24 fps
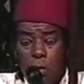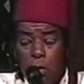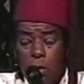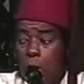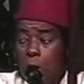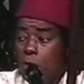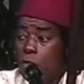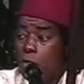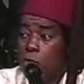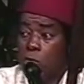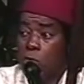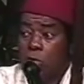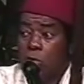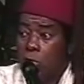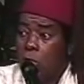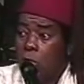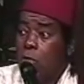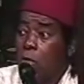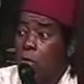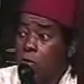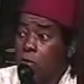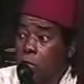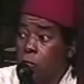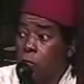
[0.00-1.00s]
And you
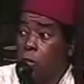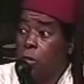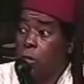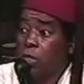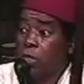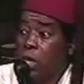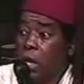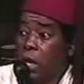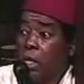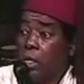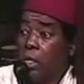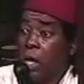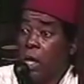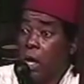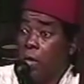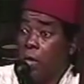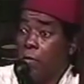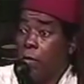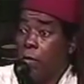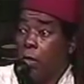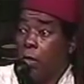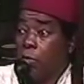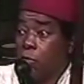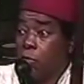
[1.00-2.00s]
know you really got a lot
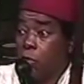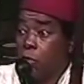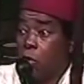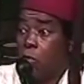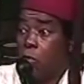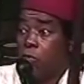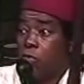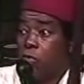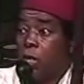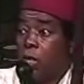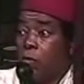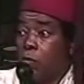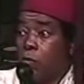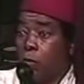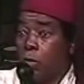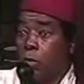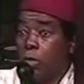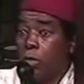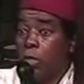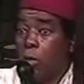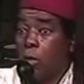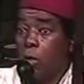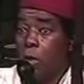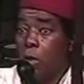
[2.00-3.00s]
of adults that
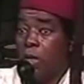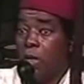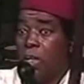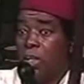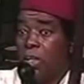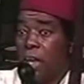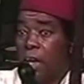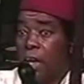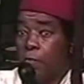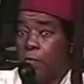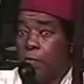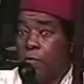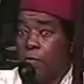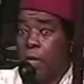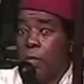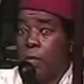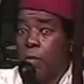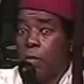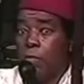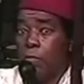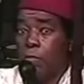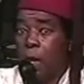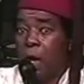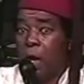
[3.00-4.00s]
really are in that frame
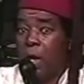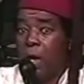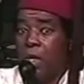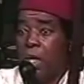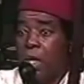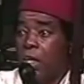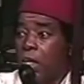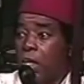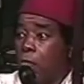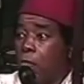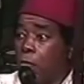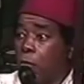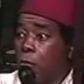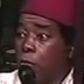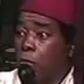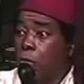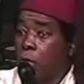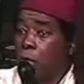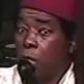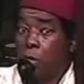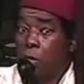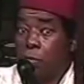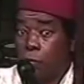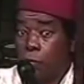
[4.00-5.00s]
of mind and they
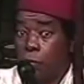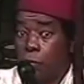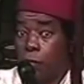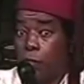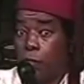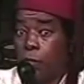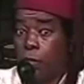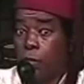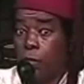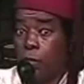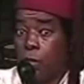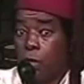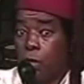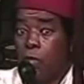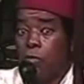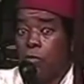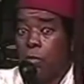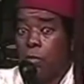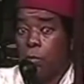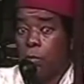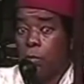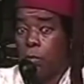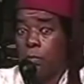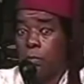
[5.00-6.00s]
feel
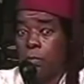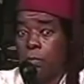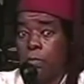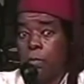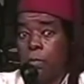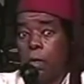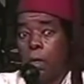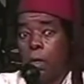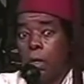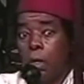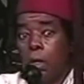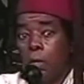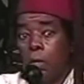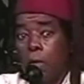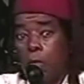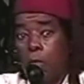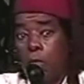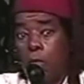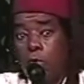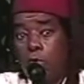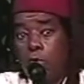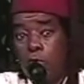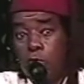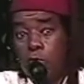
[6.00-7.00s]
comfortable. But
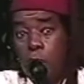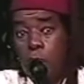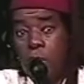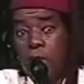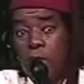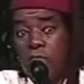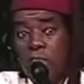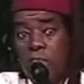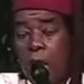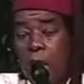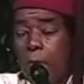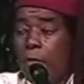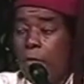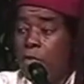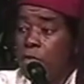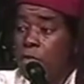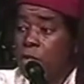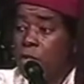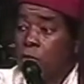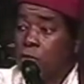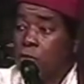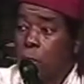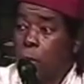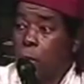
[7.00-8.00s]
when you start examining
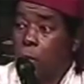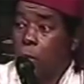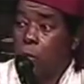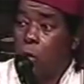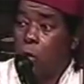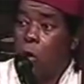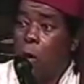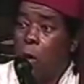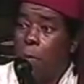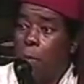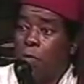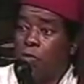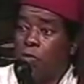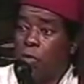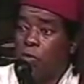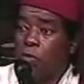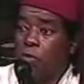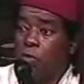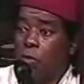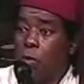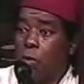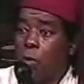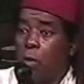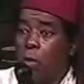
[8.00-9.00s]
things from a law
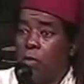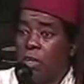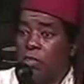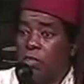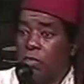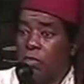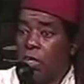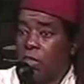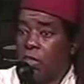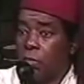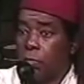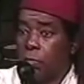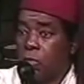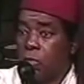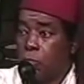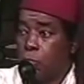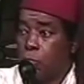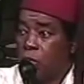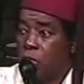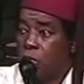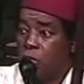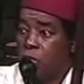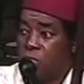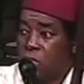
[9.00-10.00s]
position, all these things must
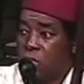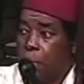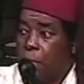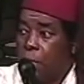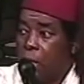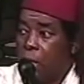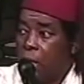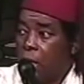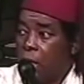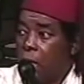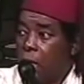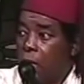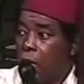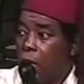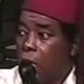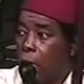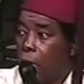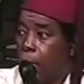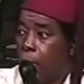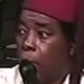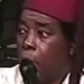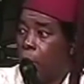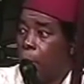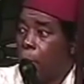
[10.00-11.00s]
be disseminated in
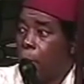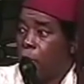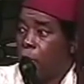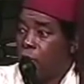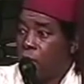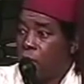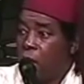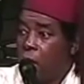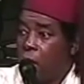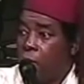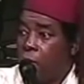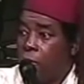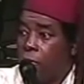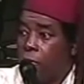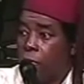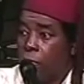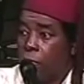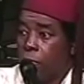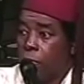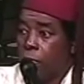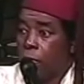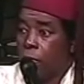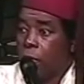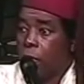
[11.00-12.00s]
their proper status.
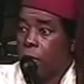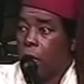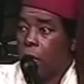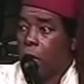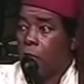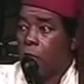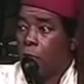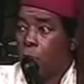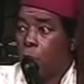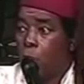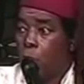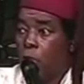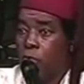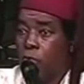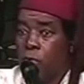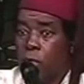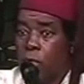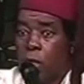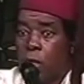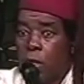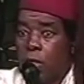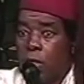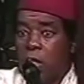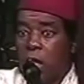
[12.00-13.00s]
And of course,
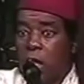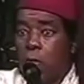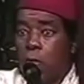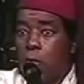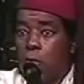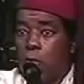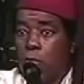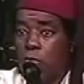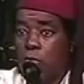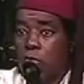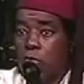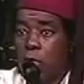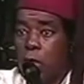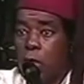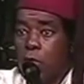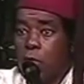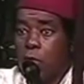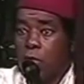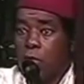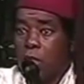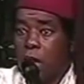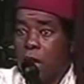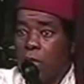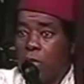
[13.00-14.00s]
they will
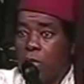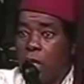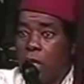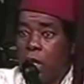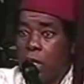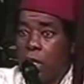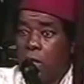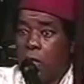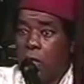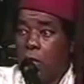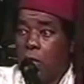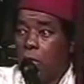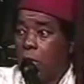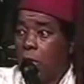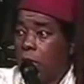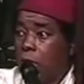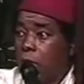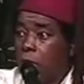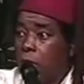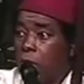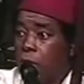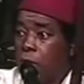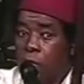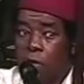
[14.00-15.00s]
discover that they are
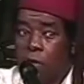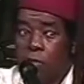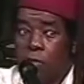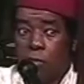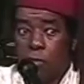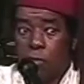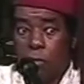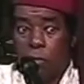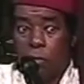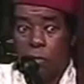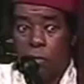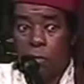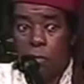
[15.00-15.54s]
living a fiction.